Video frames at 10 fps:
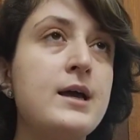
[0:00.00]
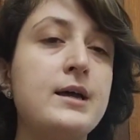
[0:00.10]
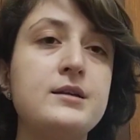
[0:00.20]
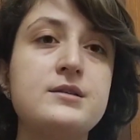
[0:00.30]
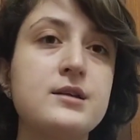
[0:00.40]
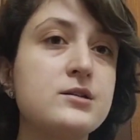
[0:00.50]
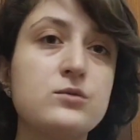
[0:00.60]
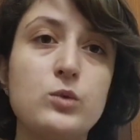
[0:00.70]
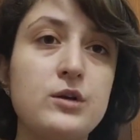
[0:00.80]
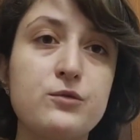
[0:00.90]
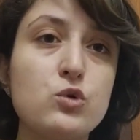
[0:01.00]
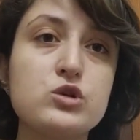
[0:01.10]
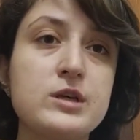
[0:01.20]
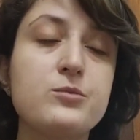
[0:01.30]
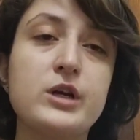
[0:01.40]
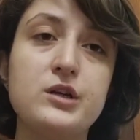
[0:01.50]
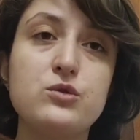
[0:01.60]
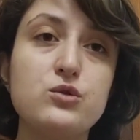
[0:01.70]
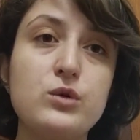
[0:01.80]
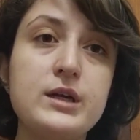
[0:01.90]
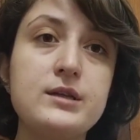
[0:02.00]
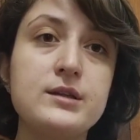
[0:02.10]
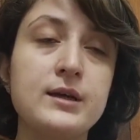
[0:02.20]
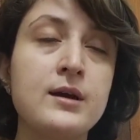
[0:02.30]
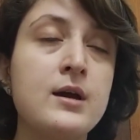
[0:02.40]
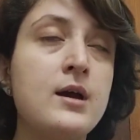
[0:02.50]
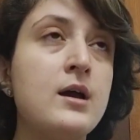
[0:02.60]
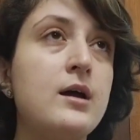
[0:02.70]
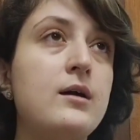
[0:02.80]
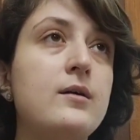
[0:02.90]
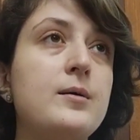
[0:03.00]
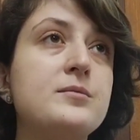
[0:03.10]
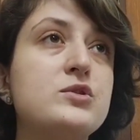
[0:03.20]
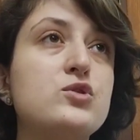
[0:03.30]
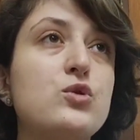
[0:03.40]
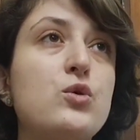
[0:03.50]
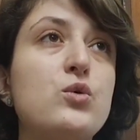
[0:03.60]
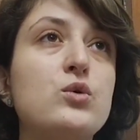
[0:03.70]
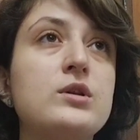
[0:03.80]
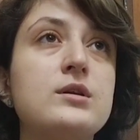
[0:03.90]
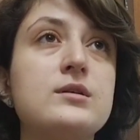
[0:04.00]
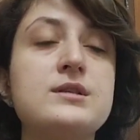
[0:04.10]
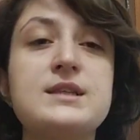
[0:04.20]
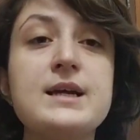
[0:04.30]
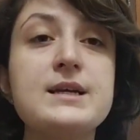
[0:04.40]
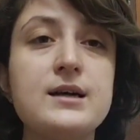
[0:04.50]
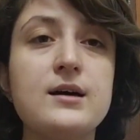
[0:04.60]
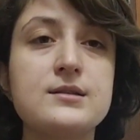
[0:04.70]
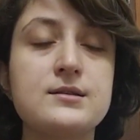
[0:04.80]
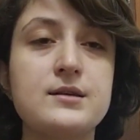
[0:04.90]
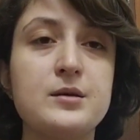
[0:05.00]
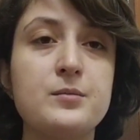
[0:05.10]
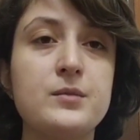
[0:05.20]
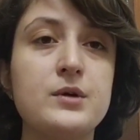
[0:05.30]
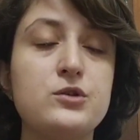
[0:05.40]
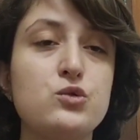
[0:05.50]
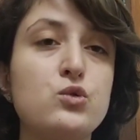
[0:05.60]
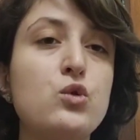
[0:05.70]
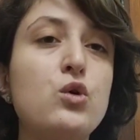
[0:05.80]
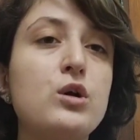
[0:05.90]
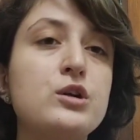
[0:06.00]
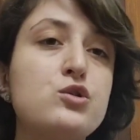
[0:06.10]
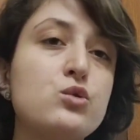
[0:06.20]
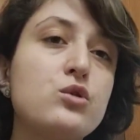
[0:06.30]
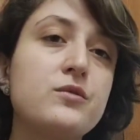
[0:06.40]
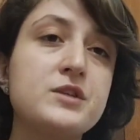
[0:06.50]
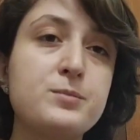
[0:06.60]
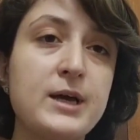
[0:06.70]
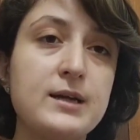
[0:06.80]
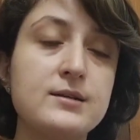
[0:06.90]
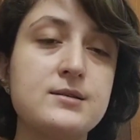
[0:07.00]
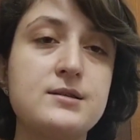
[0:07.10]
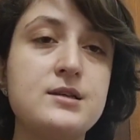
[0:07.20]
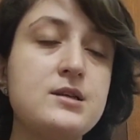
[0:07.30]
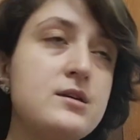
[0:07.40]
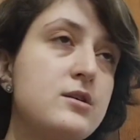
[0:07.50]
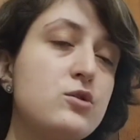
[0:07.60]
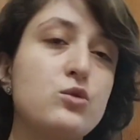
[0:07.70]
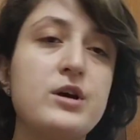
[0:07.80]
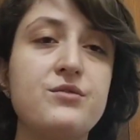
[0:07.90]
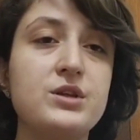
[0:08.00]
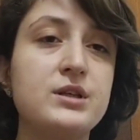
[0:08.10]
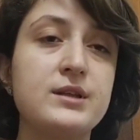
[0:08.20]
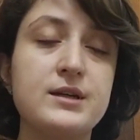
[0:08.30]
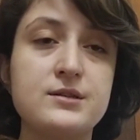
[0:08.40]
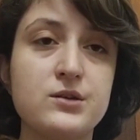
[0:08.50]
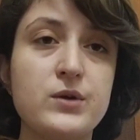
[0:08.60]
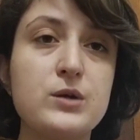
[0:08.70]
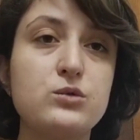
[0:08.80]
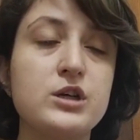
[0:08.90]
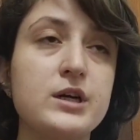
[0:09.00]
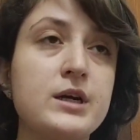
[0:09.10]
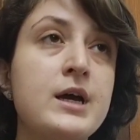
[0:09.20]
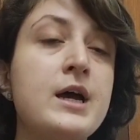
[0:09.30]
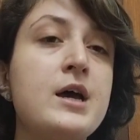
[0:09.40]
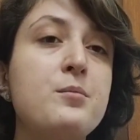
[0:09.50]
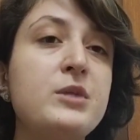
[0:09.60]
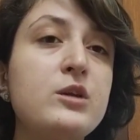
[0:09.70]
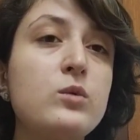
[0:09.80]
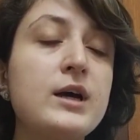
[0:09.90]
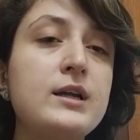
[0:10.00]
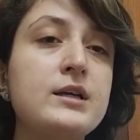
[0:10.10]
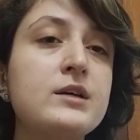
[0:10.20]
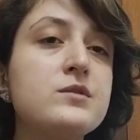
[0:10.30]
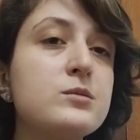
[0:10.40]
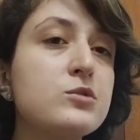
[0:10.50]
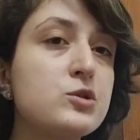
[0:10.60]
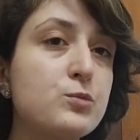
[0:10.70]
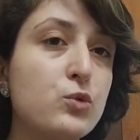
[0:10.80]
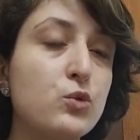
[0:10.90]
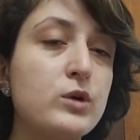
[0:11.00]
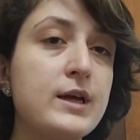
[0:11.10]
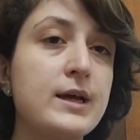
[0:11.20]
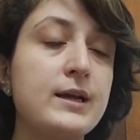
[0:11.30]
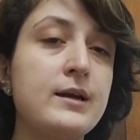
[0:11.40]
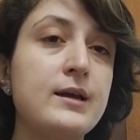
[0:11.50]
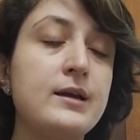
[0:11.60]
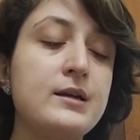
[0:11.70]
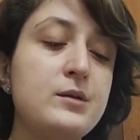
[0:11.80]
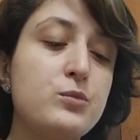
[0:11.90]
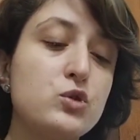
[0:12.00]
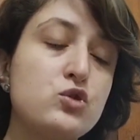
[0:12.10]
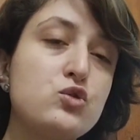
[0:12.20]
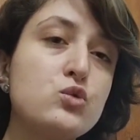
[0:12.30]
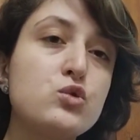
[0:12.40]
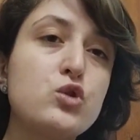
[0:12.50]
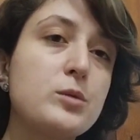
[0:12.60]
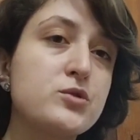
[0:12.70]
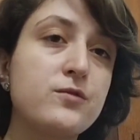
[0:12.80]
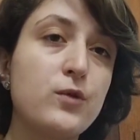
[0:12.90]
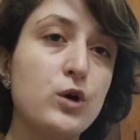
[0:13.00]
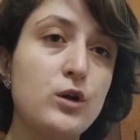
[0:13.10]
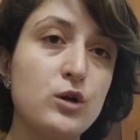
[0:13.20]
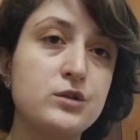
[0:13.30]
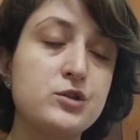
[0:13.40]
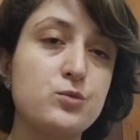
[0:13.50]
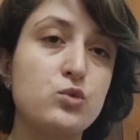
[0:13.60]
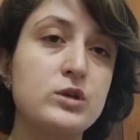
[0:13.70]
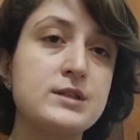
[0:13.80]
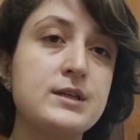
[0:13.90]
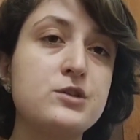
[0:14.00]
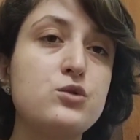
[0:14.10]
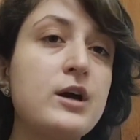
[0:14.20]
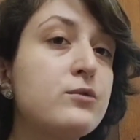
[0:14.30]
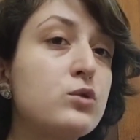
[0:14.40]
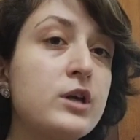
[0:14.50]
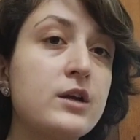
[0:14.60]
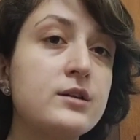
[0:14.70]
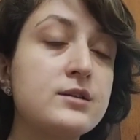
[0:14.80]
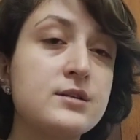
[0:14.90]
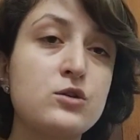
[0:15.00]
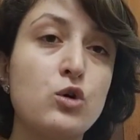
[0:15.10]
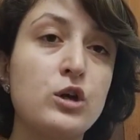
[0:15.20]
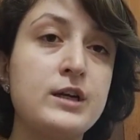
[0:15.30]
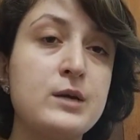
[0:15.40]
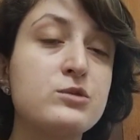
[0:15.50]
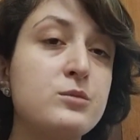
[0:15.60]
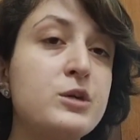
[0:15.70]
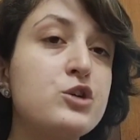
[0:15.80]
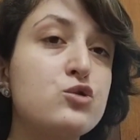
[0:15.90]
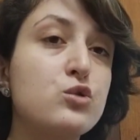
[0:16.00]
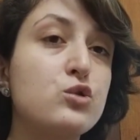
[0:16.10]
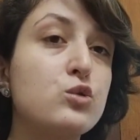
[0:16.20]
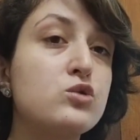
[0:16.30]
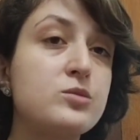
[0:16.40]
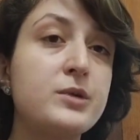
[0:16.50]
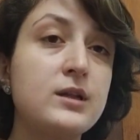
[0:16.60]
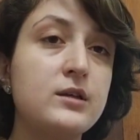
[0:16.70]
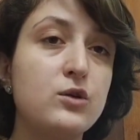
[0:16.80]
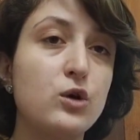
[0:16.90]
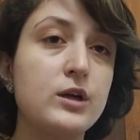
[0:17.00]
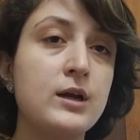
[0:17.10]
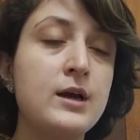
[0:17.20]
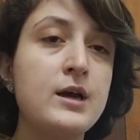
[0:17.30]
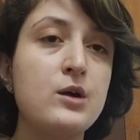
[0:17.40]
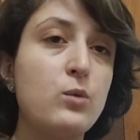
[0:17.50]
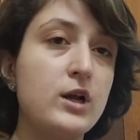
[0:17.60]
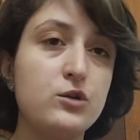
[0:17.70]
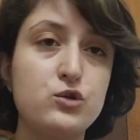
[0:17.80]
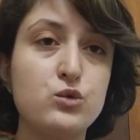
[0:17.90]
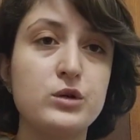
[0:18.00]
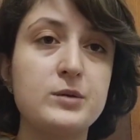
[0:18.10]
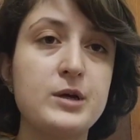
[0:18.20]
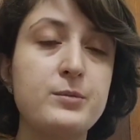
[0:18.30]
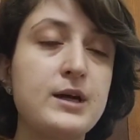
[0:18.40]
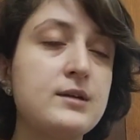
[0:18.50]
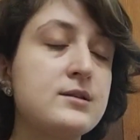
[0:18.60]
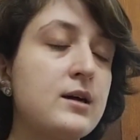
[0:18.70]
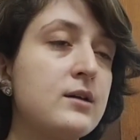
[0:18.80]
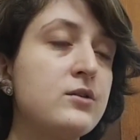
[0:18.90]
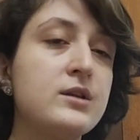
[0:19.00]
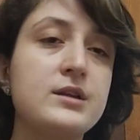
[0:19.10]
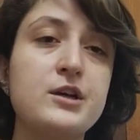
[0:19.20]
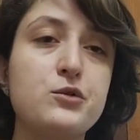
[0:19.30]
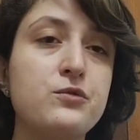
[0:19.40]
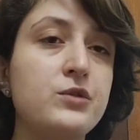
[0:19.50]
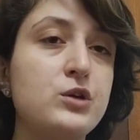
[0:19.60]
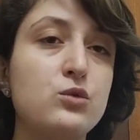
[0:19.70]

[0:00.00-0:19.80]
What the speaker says: And he says, well, of course, I'm ready to do anything. So the saint asks him to go on a tour of his palace, see, everything that is around there. Meanwhile, he gives him a spoon, and he puts 2 drops of oil on the spoon and says, you have to carry this at all times and make sure you don't spill the oil while you're touring my palace. Other than that, you're free